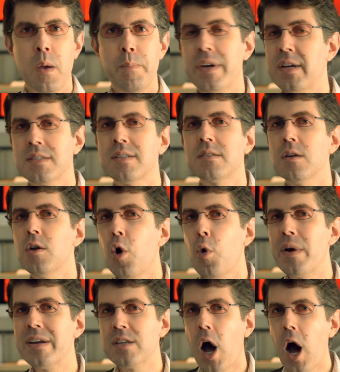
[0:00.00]
Because it's not
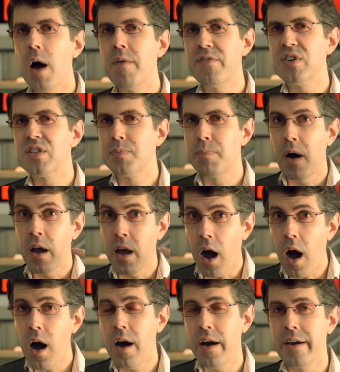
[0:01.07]
always obvious by
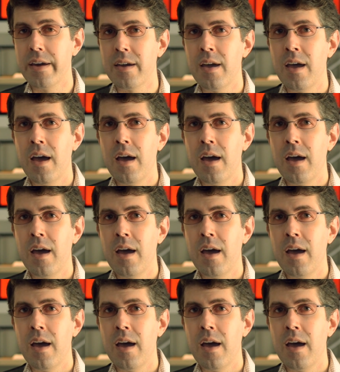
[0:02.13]
eye